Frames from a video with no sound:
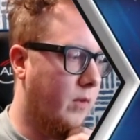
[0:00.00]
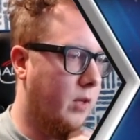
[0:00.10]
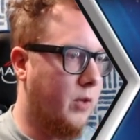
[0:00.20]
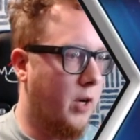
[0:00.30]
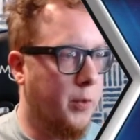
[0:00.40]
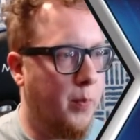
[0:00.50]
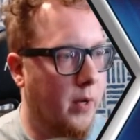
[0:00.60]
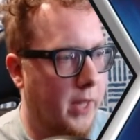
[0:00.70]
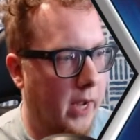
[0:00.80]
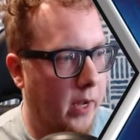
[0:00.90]
So I'll just
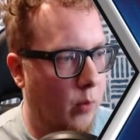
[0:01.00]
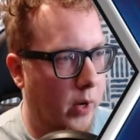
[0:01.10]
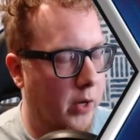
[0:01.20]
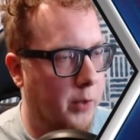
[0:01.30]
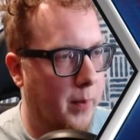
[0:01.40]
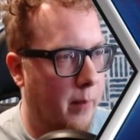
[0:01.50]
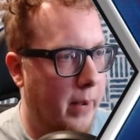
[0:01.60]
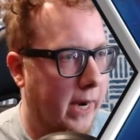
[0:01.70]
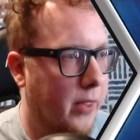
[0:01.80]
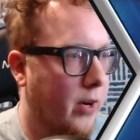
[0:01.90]
put that Widow's Bite
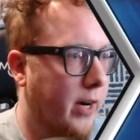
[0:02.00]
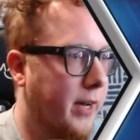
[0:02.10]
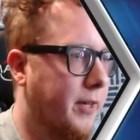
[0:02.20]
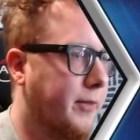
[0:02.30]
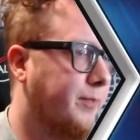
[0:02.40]
back in their hand.